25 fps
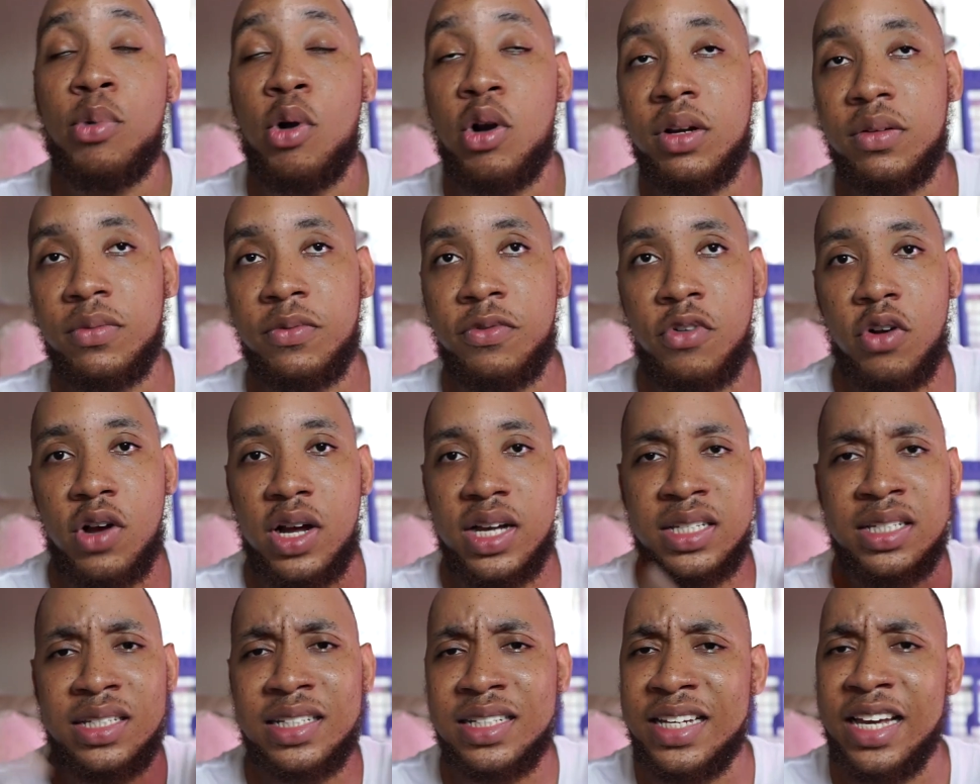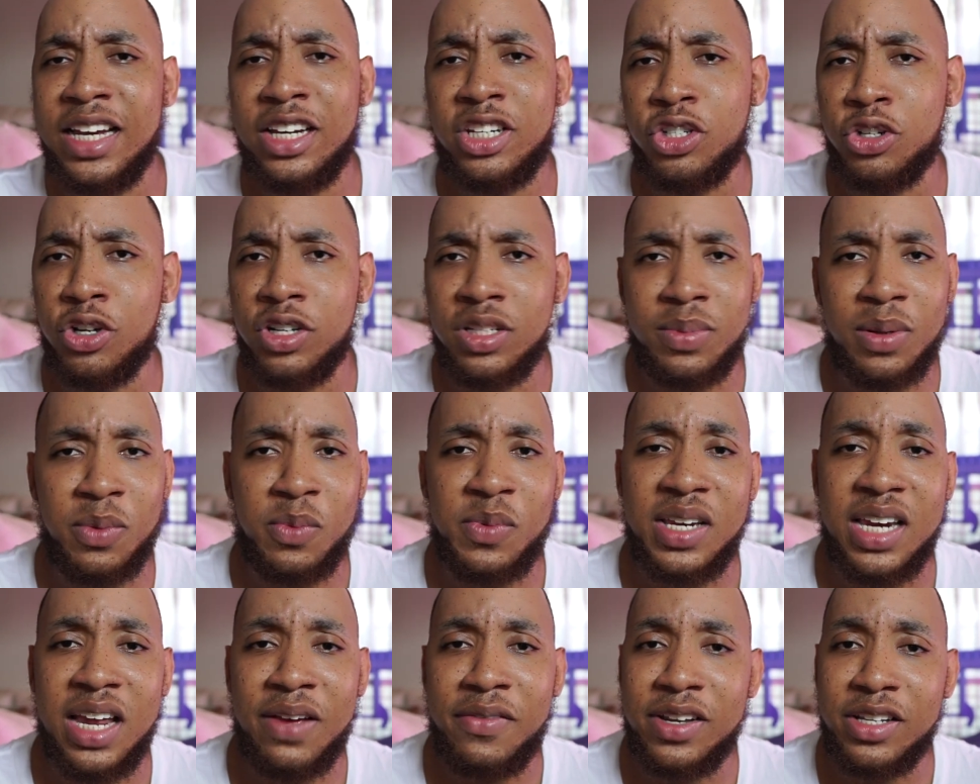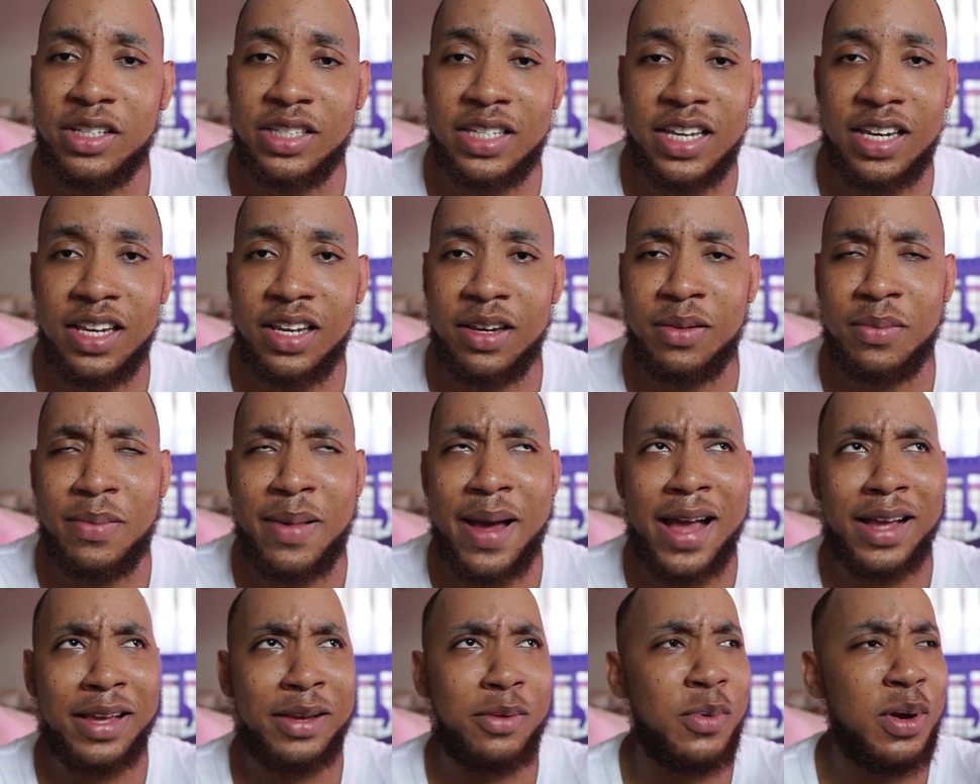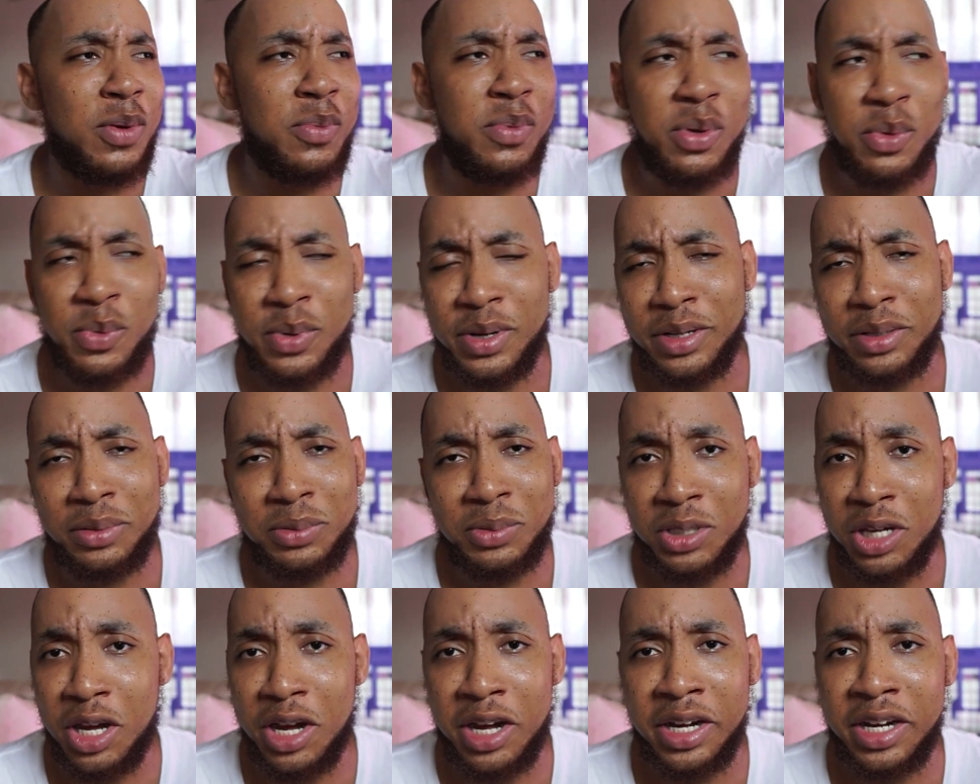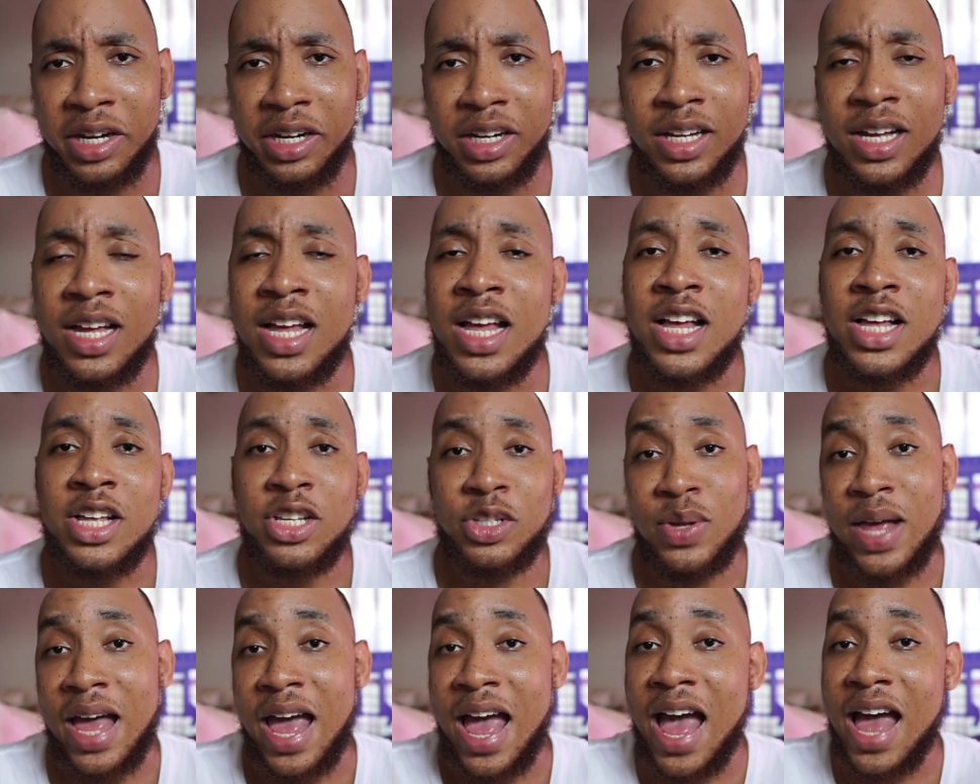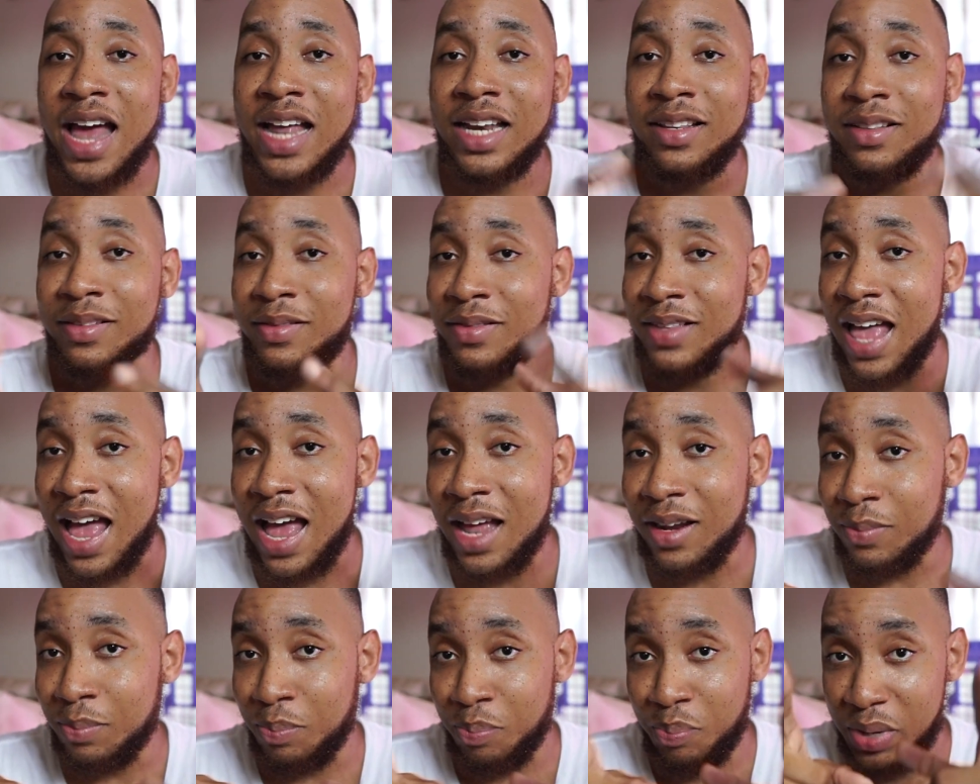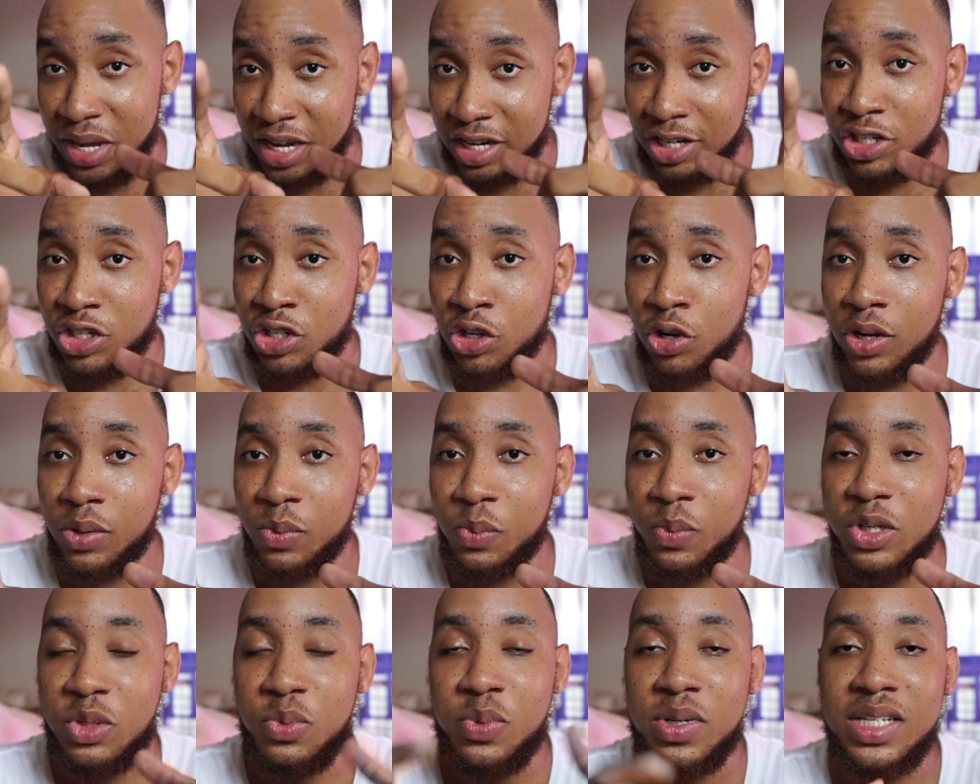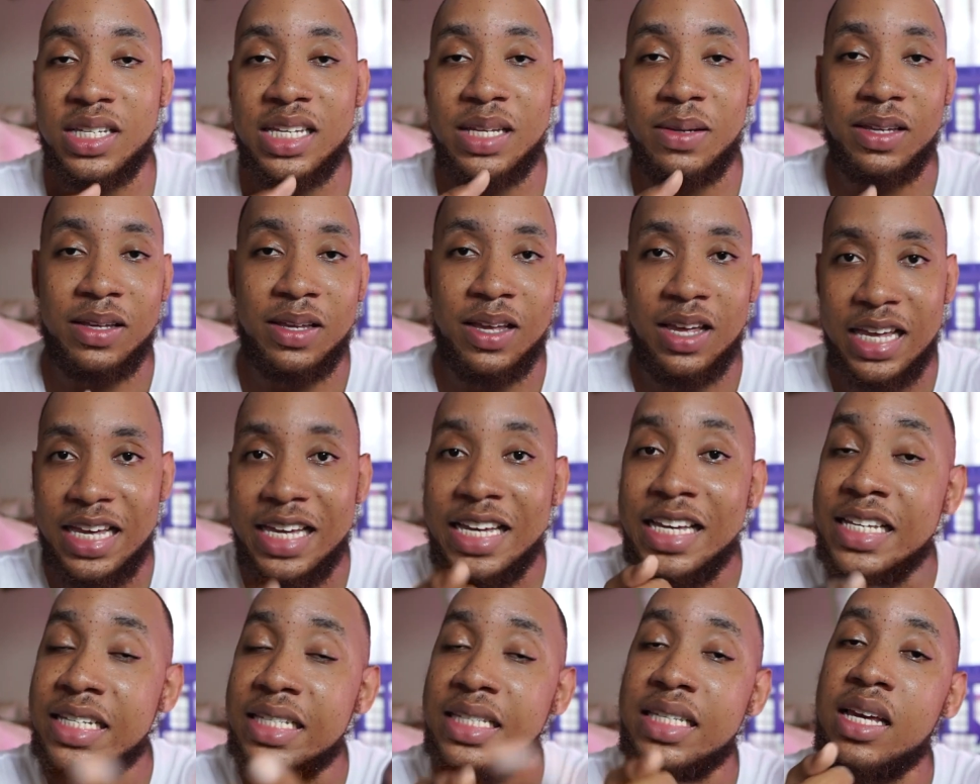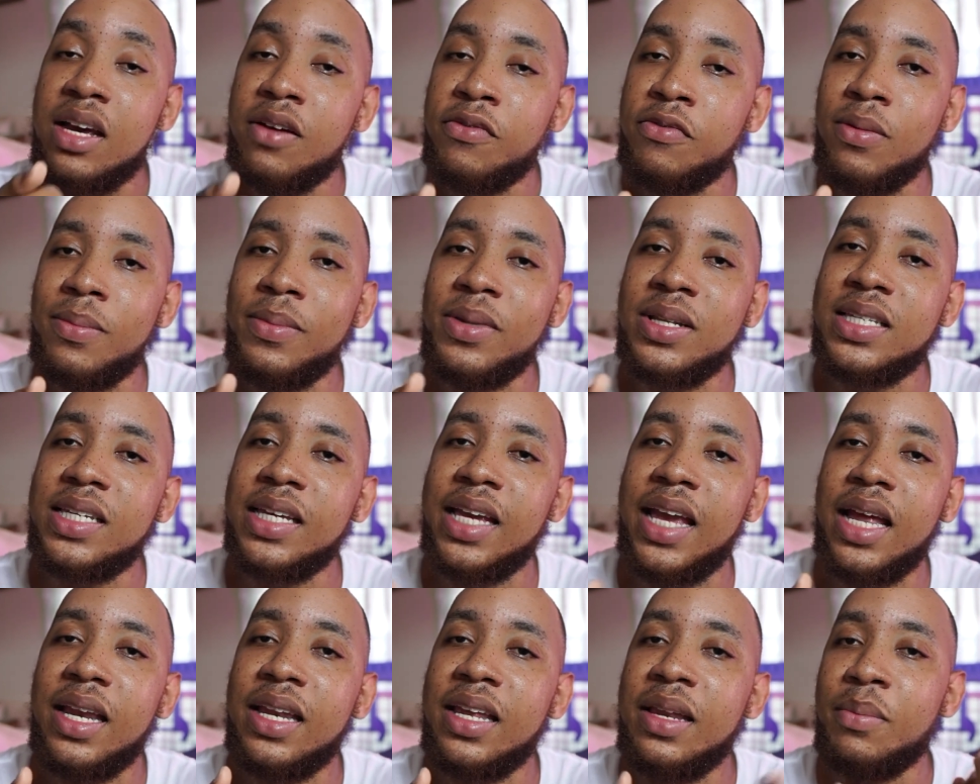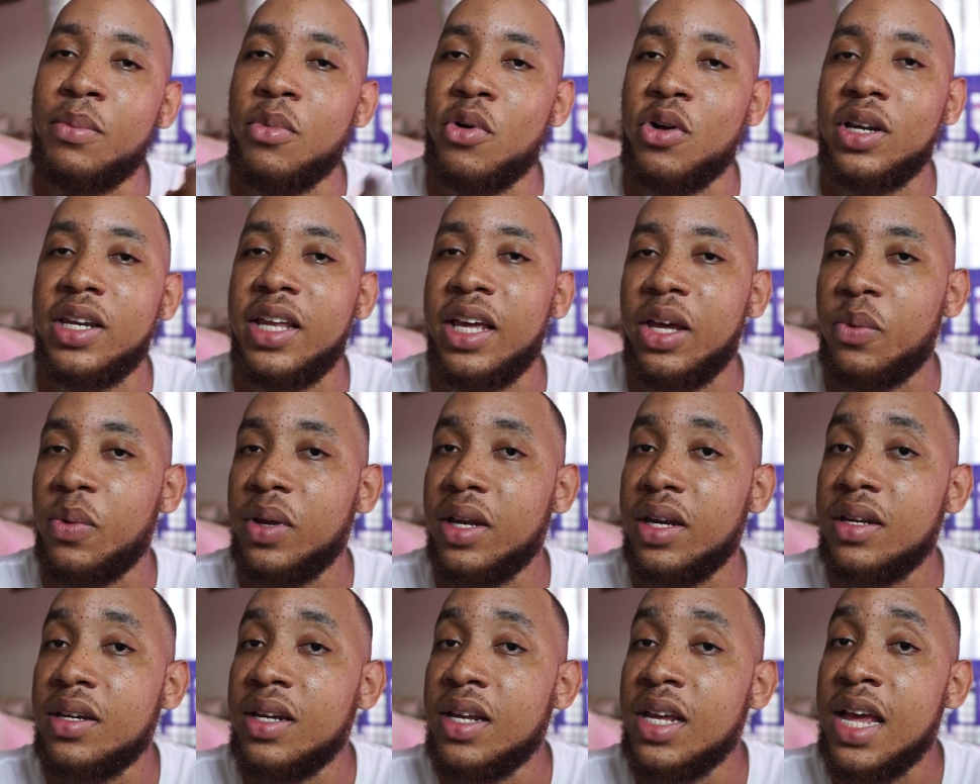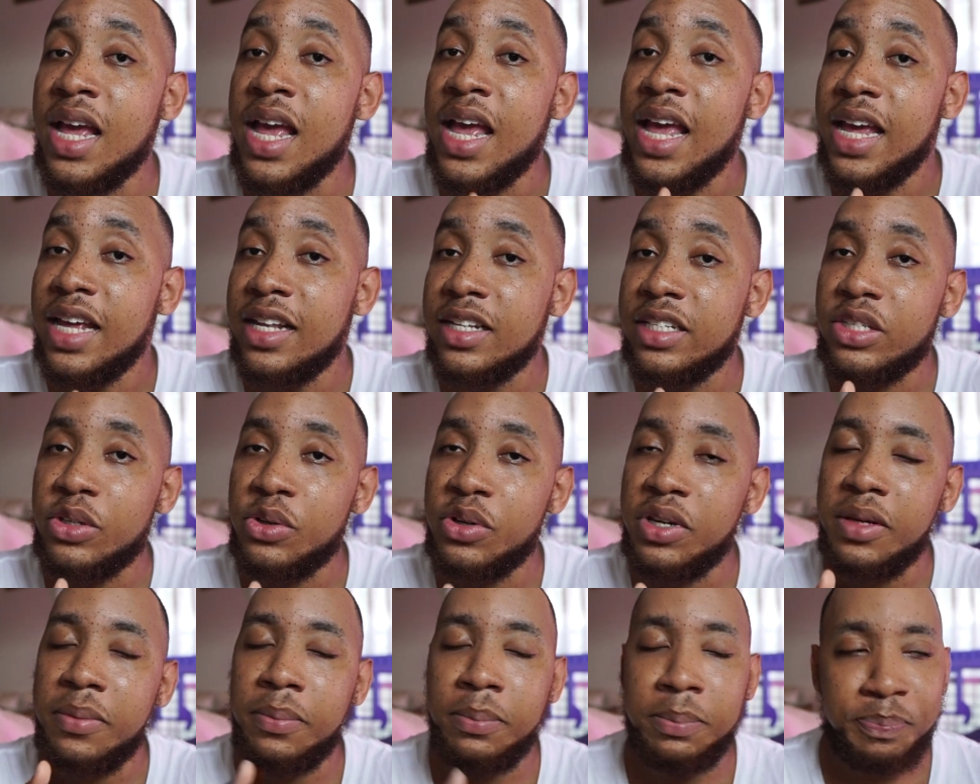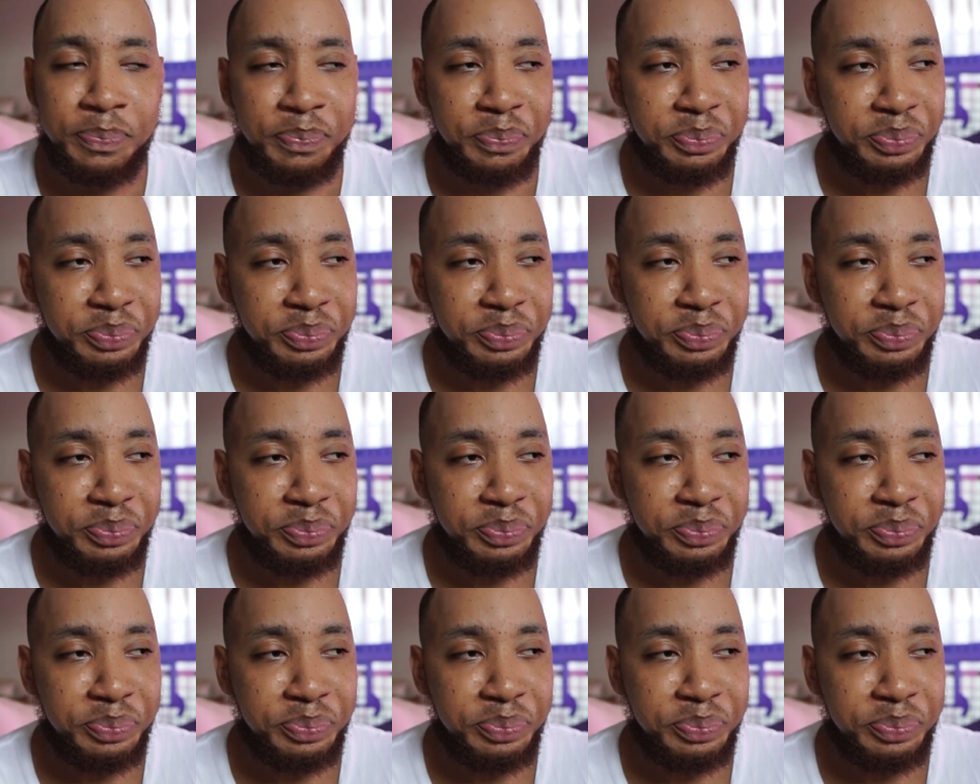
bought for us to take shots, but we never did it back when we were younger. So I had that big shot, which was easier for me to get in more liquid into him